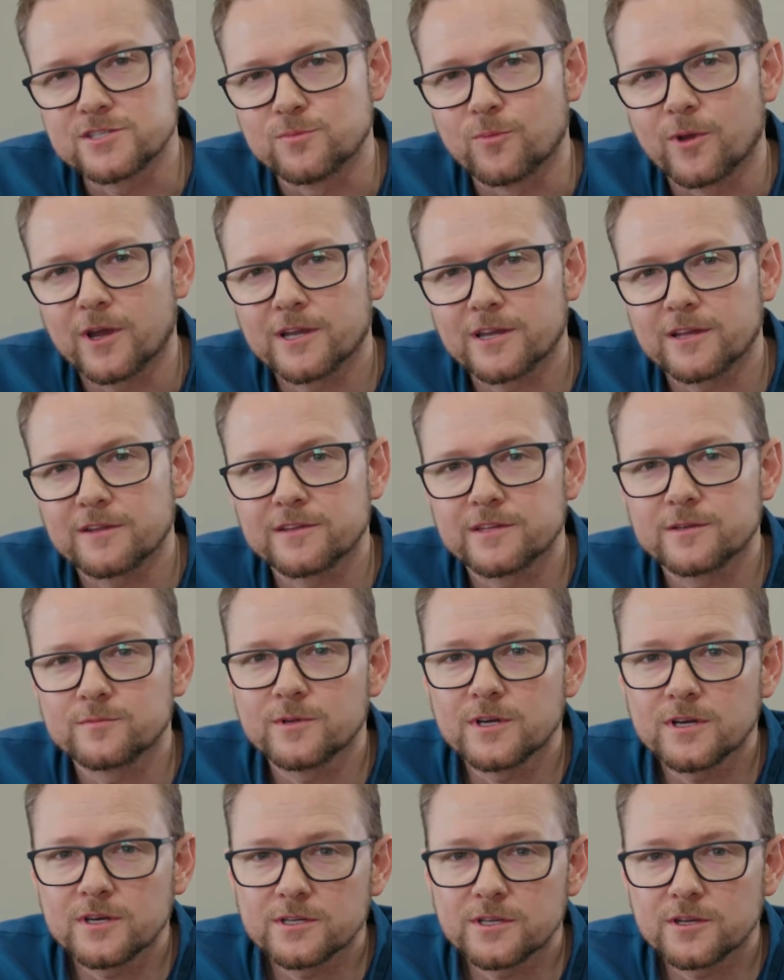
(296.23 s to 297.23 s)
You might kind of think,
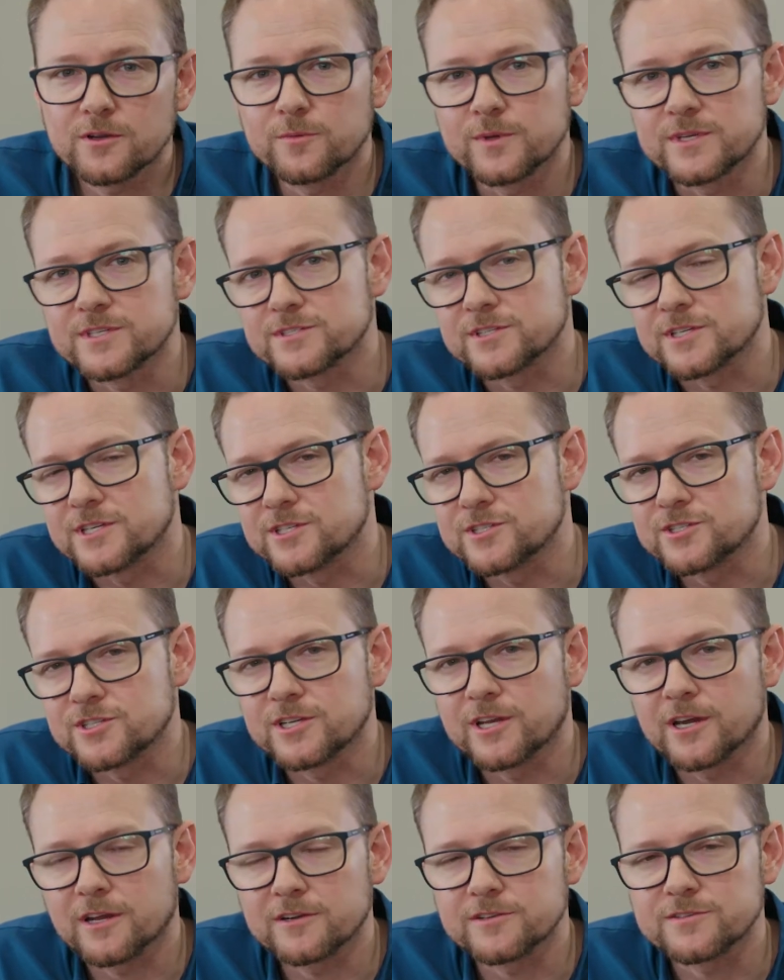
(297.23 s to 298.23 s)
well, is she
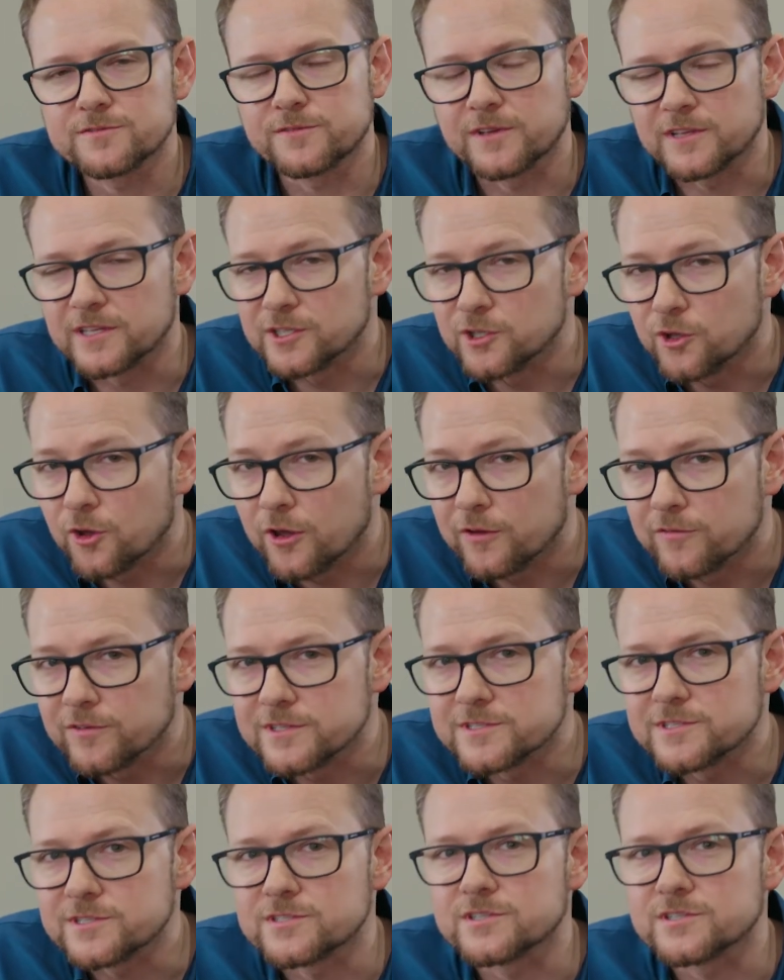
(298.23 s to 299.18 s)
kind of just feeling nervous?